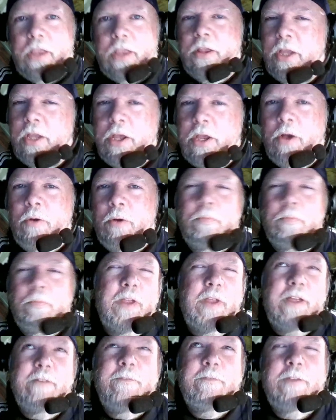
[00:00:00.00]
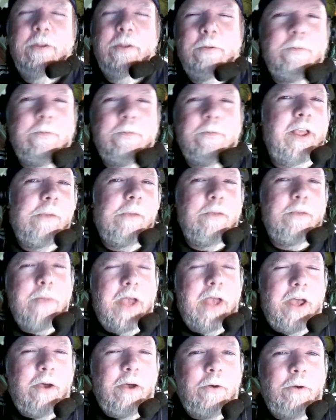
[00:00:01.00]
You know, if you think
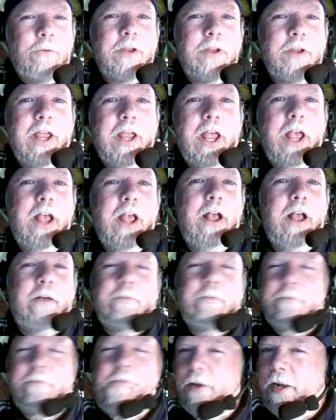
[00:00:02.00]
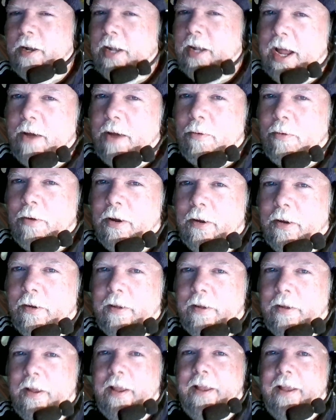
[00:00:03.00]
about a foot an hour,
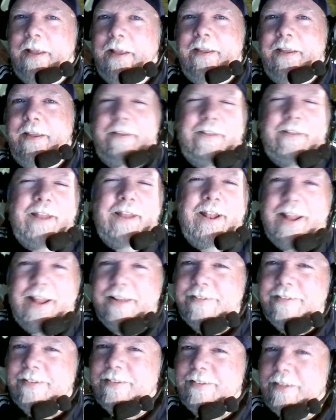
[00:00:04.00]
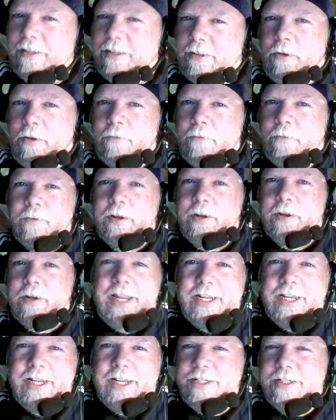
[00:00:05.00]
you think that's a little over an
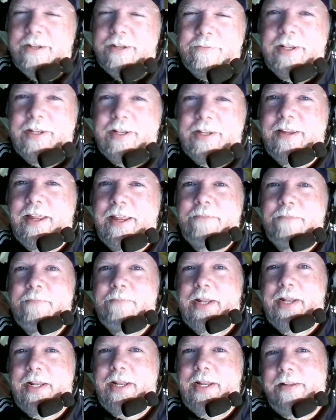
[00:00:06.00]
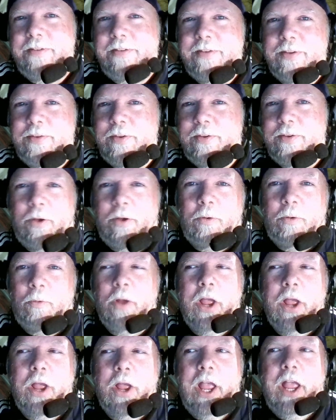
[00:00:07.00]
inch every ten minutes.
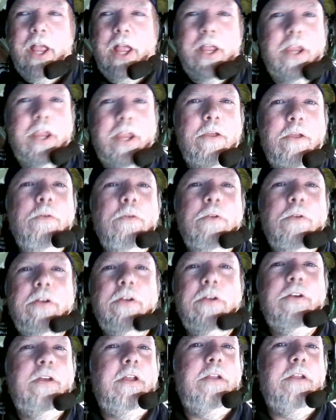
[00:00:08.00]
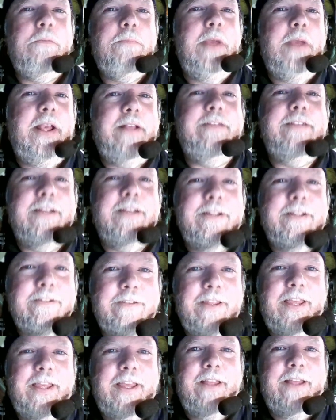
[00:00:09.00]
So you could
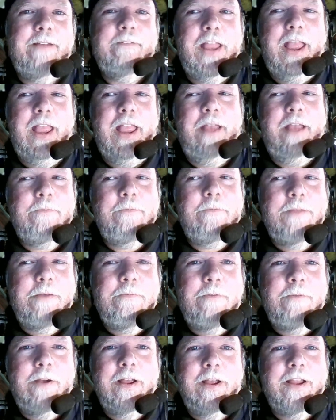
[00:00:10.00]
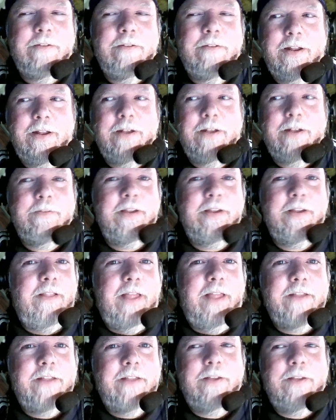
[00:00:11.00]
basically have them walking around and
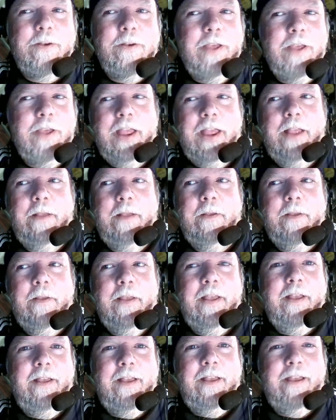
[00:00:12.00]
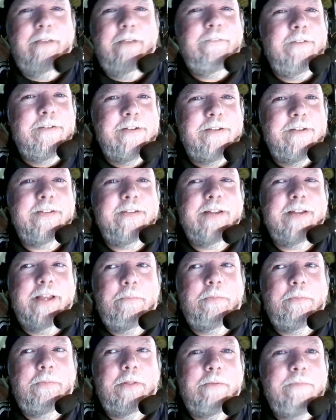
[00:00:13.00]
realize, okay, after just a
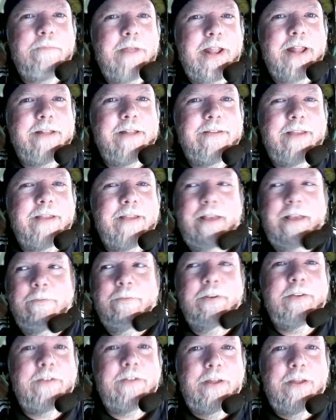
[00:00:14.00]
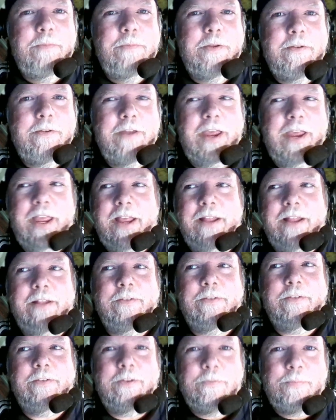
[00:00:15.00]
couple of minutes, every step you take,
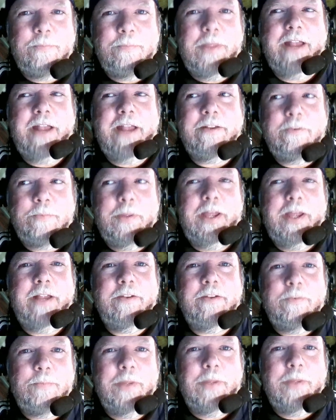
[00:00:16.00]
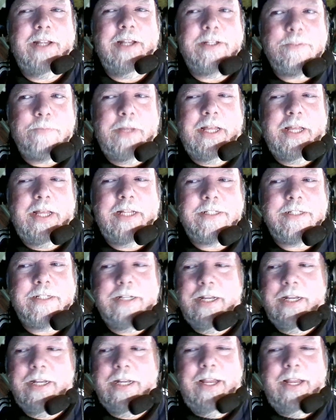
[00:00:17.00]
there's a splash, splash, splash, splash.